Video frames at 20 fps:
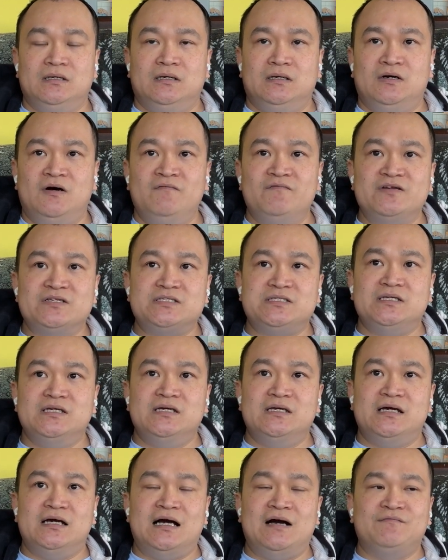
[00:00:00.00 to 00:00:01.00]

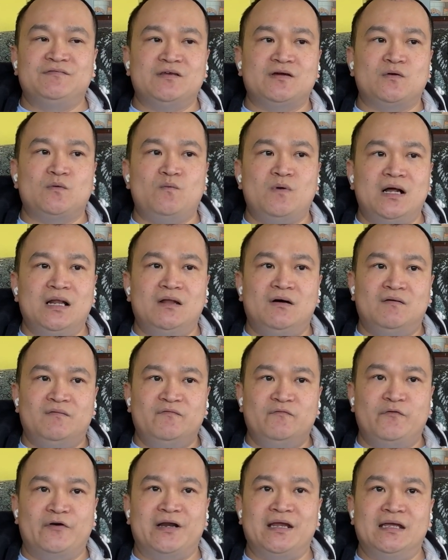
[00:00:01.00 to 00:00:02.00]
Obviously, after a while
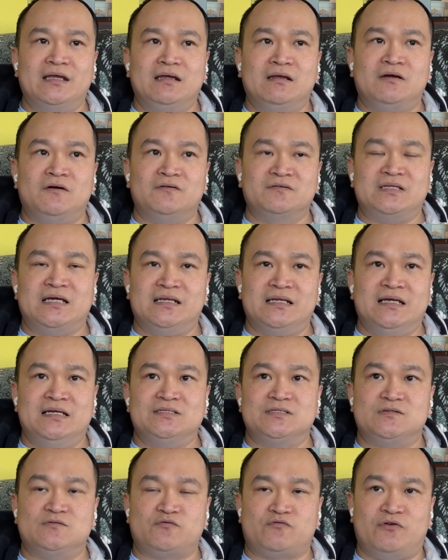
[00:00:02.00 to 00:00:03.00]
of wearing contact
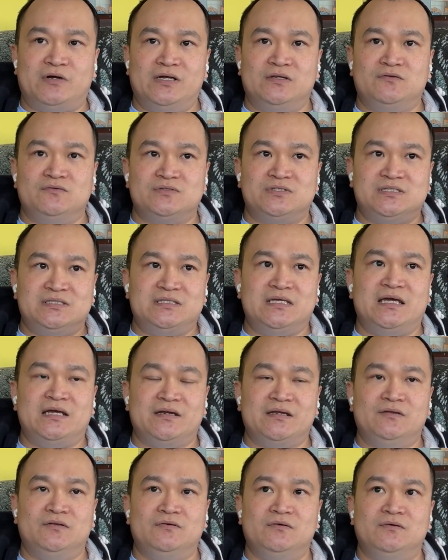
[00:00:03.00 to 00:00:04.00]
lens, try to stare
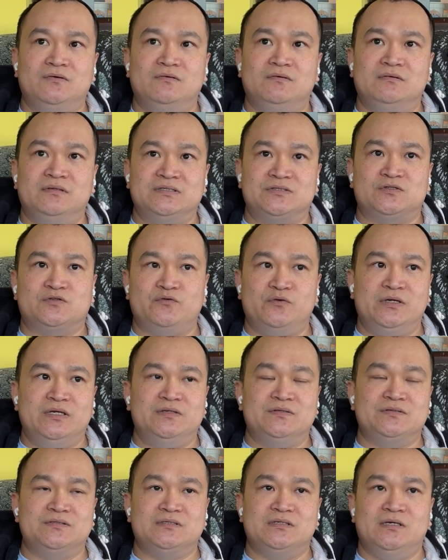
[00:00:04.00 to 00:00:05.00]
into the
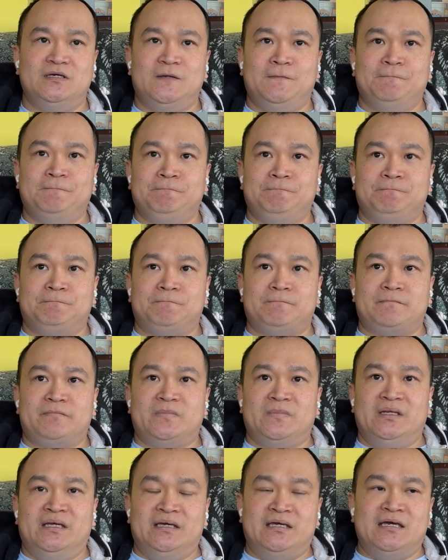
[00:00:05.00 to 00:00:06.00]
screens,
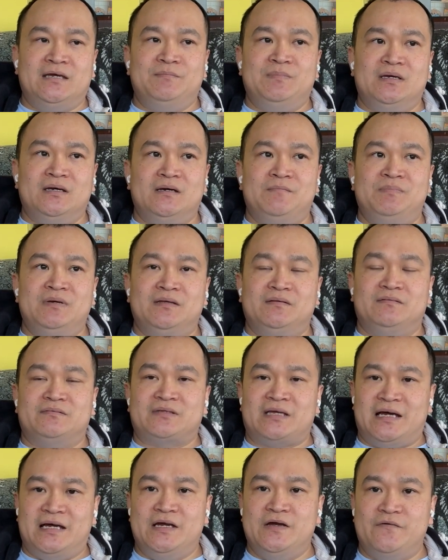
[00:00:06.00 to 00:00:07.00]
it can be a bit
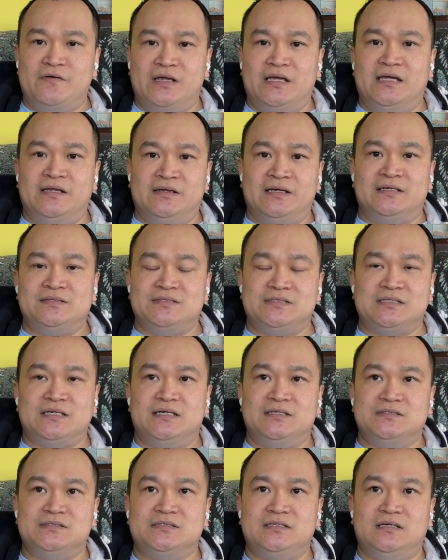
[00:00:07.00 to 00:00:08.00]
tiring in that
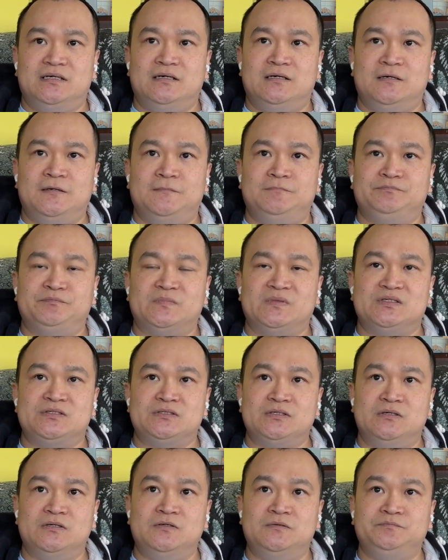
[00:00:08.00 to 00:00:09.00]
sense.
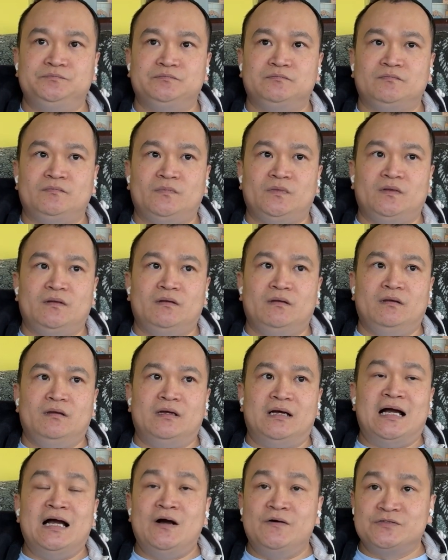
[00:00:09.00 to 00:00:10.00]
So
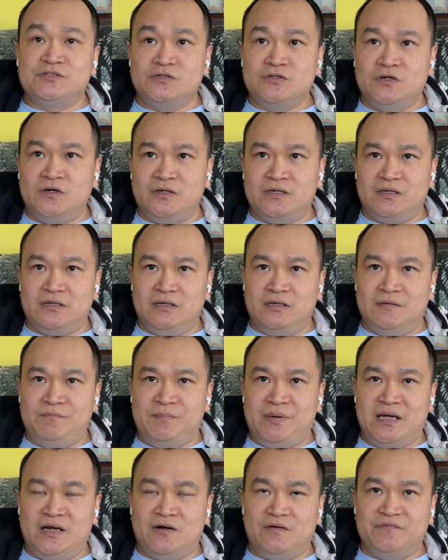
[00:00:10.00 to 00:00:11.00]
I also got a
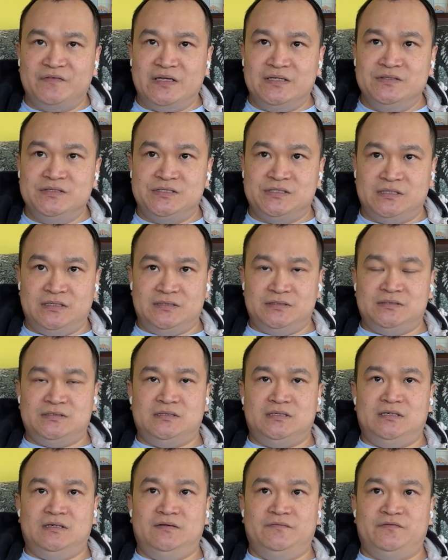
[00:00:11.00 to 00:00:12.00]
pair of
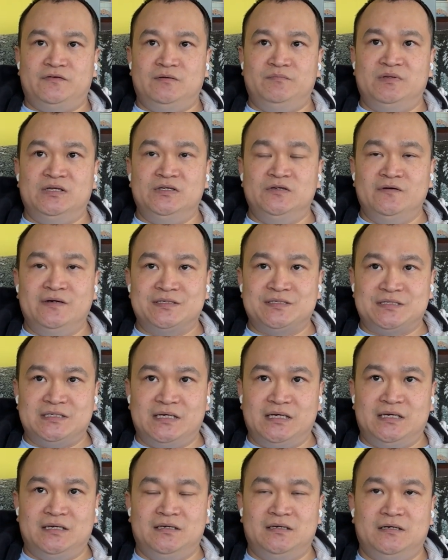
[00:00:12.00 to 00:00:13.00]
inserts from the
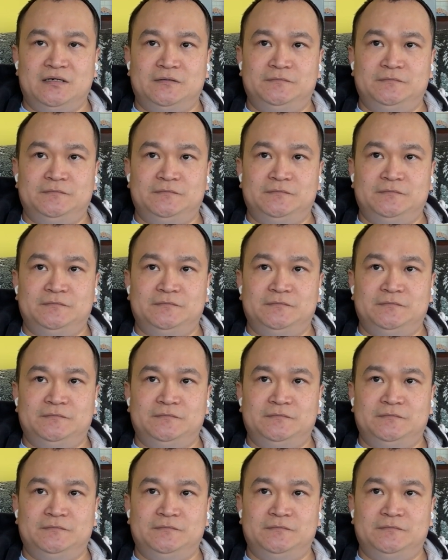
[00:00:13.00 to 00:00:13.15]
USA.